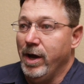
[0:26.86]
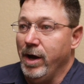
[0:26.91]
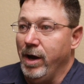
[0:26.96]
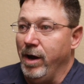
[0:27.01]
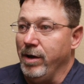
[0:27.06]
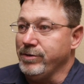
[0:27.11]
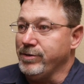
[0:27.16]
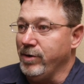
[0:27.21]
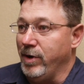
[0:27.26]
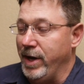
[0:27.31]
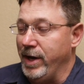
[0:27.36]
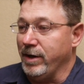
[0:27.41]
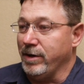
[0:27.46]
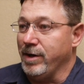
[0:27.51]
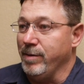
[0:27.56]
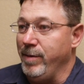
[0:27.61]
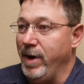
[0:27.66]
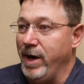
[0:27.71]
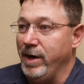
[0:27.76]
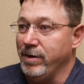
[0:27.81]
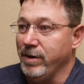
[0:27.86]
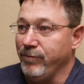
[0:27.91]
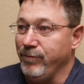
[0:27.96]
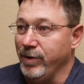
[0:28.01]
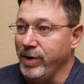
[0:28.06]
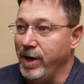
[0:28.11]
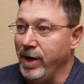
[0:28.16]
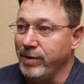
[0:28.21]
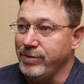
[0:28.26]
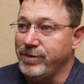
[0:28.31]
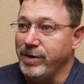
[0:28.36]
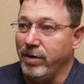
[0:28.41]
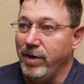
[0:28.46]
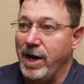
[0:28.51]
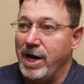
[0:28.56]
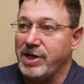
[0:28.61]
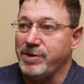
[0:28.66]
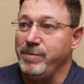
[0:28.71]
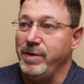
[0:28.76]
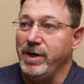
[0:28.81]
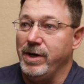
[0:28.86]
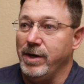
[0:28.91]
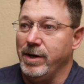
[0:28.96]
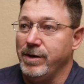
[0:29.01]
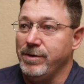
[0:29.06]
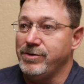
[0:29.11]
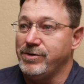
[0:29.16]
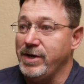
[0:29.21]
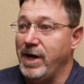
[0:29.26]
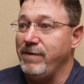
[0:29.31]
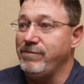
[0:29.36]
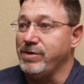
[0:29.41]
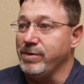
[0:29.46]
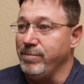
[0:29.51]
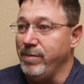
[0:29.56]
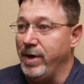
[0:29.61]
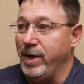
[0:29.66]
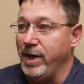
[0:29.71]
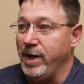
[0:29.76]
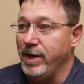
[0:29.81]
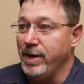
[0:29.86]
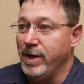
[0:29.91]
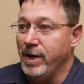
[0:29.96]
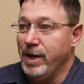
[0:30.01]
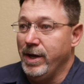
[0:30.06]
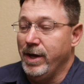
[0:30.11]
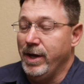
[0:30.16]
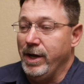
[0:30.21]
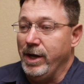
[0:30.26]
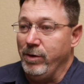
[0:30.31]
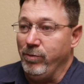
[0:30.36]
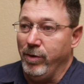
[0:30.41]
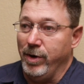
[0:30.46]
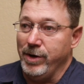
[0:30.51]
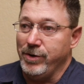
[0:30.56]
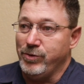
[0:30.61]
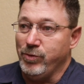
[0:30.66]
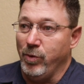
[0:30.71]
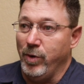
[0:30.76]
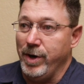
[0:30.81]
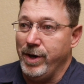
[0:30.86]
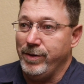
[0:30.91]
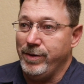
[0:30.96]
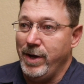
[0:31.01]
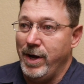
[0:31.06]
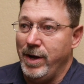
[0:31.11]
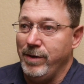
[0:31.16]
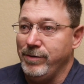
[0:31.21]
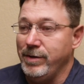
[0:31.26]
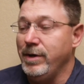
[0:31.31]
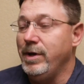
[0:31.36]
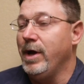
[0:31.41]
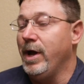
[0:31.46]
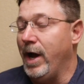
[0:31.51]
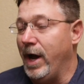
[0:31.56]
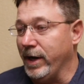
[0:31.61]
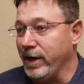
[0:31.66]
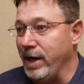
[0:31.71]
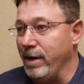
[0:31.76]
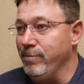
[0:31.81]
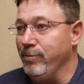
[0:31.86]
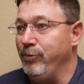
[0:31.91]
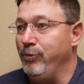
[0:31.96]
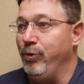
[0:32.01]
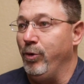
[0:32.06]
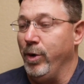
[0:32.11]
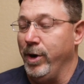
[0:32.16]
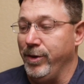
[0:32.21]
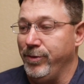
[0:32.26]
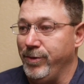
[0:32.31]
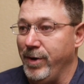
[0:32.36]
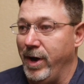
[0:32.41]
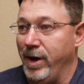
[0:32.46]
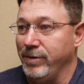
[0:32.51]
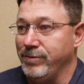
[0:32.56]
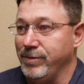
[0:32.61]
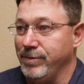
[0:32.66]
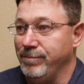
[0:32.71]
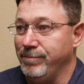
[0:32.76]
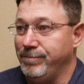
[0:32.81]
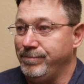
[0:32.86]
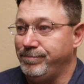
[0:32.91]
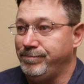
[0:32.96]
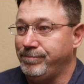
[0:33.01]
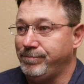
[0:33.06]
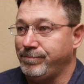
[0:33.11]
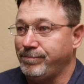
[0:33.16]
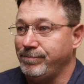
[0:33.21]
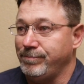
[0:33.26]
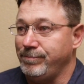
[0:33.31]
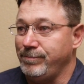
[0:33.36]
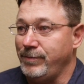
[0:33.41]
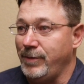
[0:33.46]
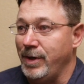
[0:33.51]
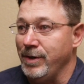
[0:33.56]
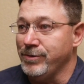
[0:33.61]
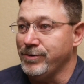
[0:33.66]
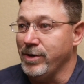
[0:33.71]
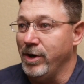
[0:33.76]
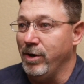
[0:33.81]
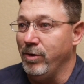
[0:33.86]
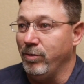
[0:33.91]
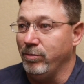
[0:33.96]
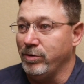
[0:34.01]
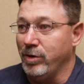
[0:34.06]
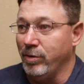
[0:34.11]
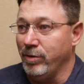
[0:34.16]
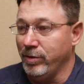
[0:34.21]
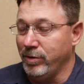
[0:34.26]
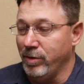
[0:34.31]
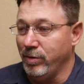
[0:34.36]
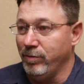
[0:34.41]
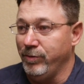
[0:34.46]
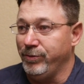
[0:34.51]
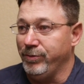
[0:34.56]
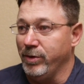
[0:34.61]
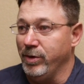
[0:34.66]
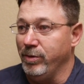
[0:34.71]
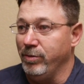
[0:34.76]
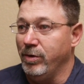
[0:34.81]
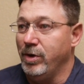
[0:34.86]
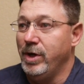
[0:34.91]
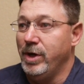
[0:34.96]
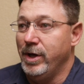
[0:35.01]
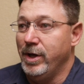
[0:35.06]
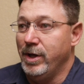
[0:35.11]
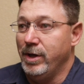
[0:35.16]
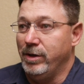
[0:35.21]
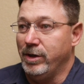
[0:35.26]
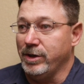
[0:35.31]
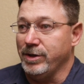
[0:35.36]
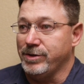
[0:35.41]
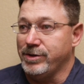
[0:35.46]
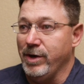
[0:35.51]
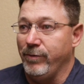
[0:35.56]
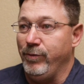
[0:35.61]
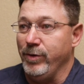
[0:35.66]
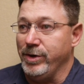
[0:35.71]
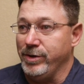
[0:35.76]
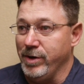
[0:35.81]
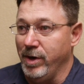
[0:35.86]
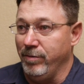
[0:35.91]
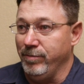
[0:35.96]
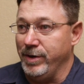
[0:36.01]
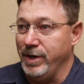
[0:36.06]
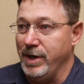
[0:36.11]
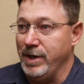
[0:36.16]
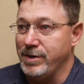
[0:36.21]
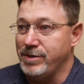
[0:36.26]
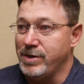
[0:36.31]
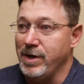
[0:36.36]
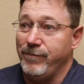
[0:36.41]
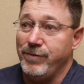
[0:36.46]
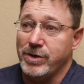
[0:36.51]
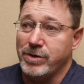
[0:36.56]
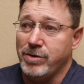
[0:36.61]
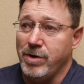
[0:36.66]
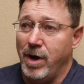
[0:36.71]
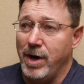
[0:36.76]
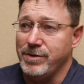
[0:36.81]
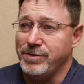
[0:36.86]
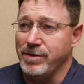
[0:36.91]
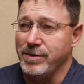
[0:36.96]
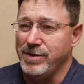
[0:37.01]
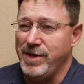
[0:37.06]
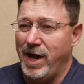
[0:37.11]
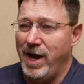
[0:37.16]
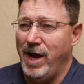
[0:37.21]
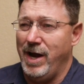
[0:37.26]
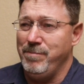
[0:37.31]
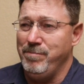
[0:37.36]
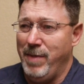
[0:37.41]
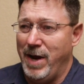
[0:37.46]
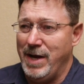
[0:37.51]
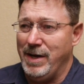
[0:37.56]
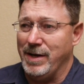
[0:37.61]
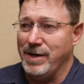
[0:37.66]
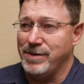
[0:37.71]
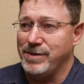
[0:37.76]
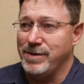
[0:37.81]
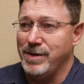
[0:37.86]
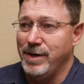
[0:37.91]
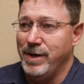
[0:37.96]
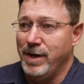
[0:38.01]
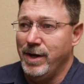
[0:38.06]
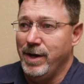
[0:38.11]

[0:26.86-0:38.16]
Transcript: Also, I had a commander for the health center ask me to save some money. He wanted $20,000. I gave him $40,000. So we're going to go through, look at stuff we don't need, stuff that's cost us high maintenance